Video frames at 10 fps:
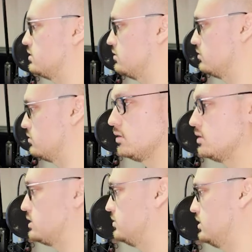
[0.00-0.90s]
So
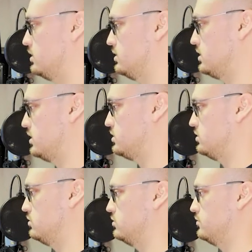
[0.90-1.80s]
something
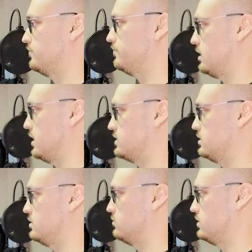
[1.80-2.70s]
intentional that has
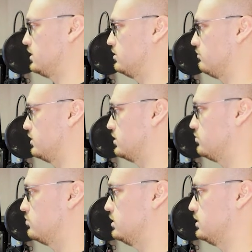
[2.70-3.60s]
to deal with like the
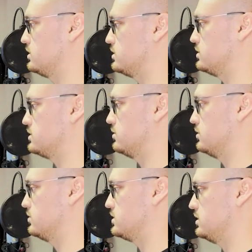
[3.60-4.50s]
rhythm is, so
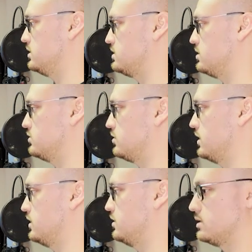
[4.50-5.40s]
you'll see these notes right here.